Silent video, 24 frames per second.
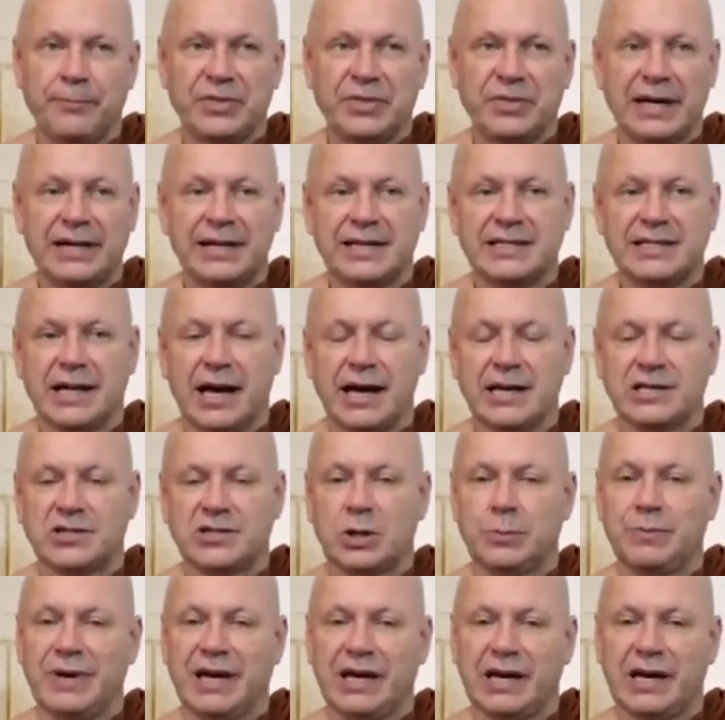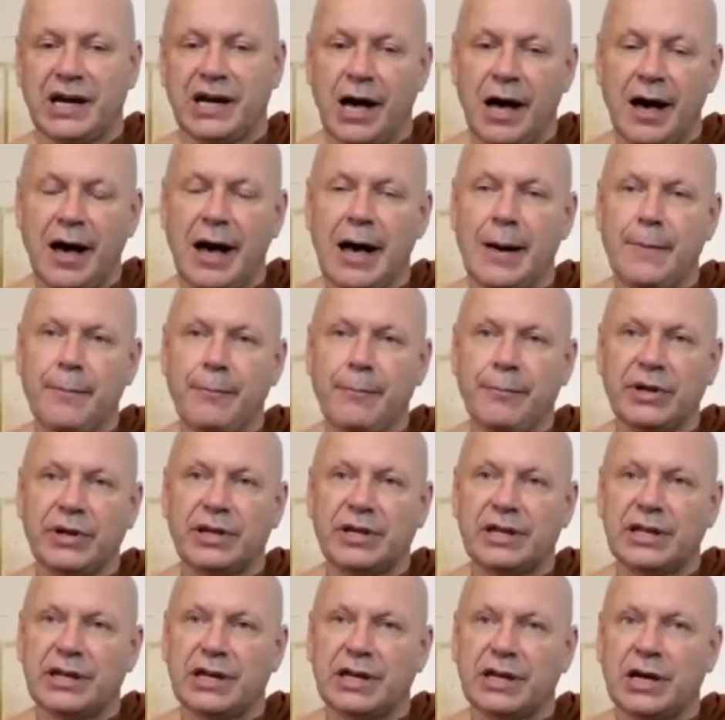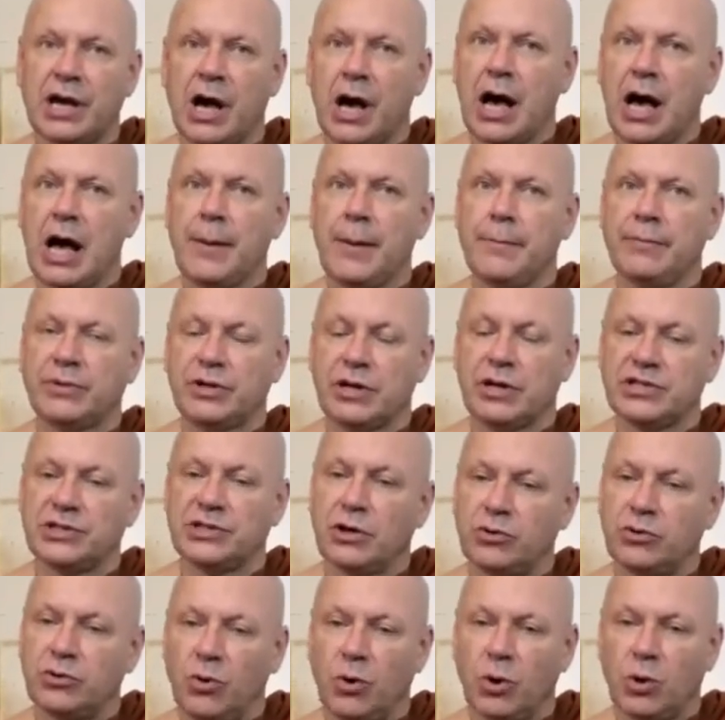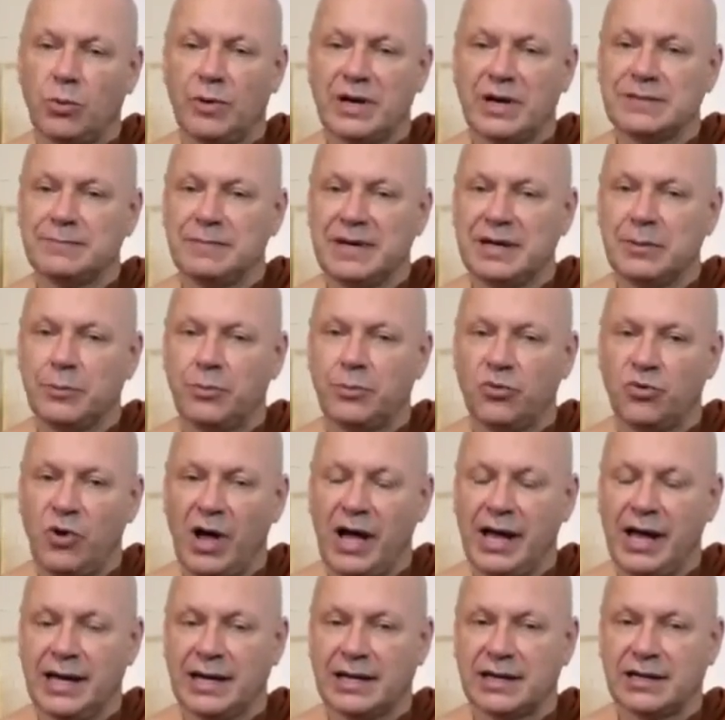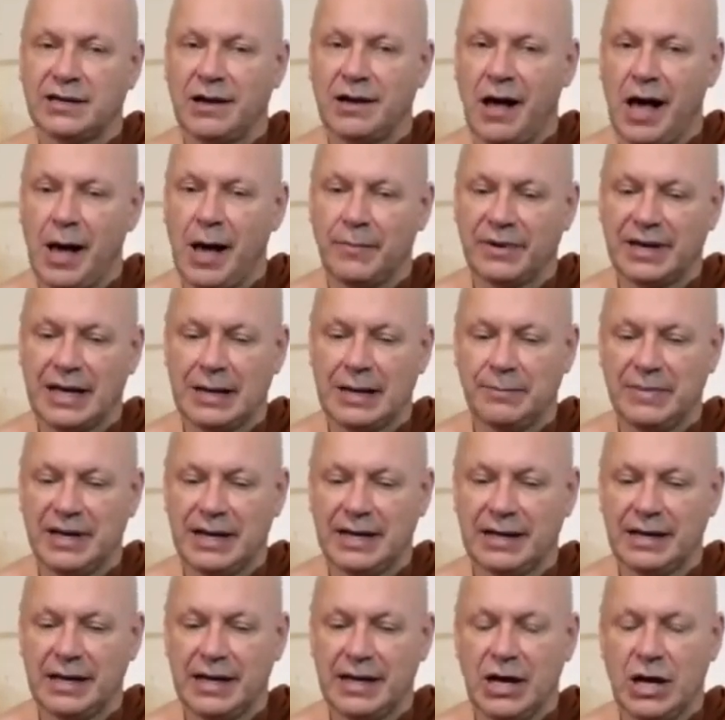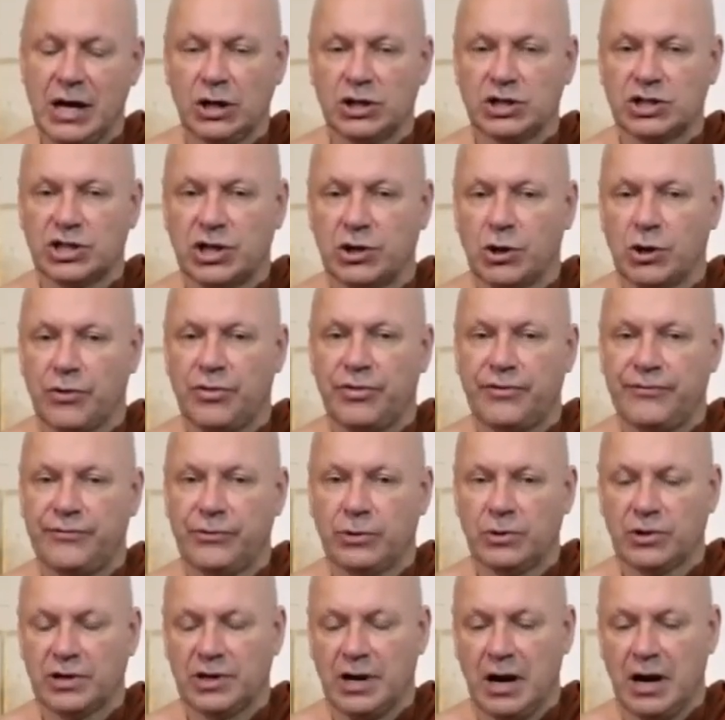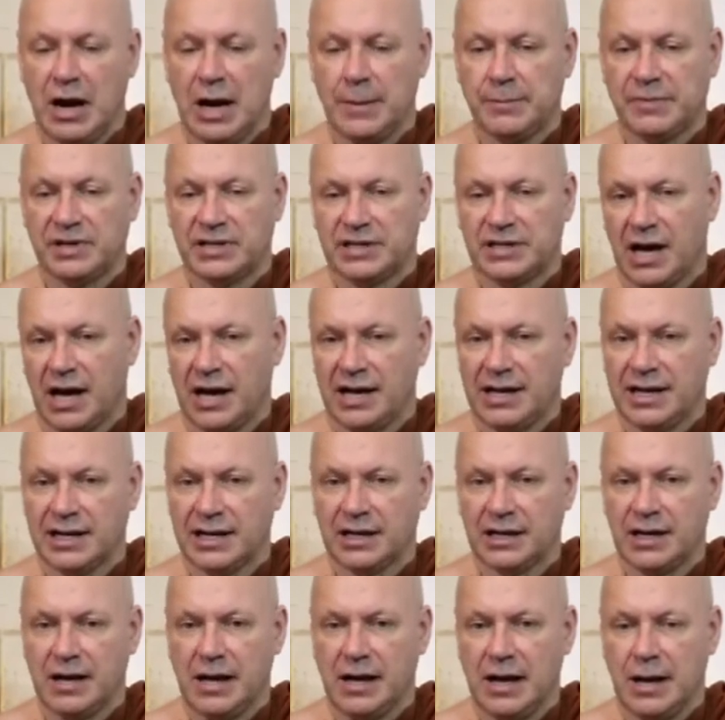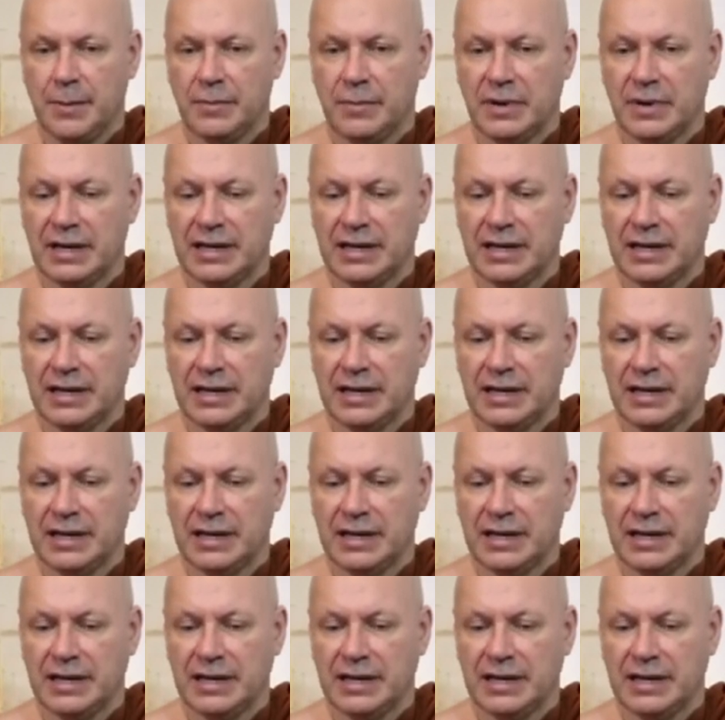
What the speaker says: It is nice to be calm, but calm does not always mean bright. Calm can mean slothful calm, tired calm,